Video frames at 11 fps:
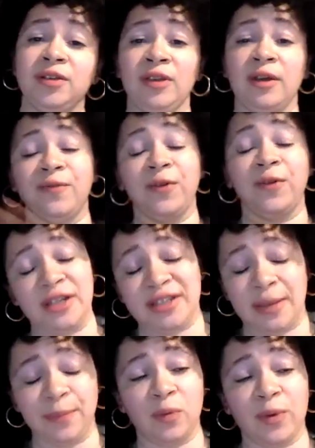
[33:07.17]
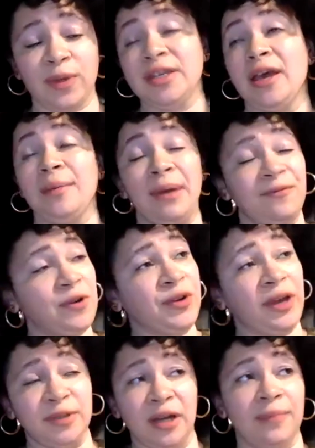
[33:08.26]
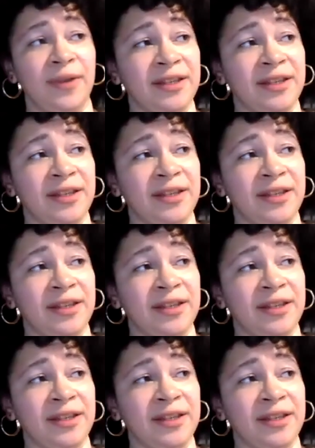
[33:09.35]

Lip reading: So that first example was my full-time job.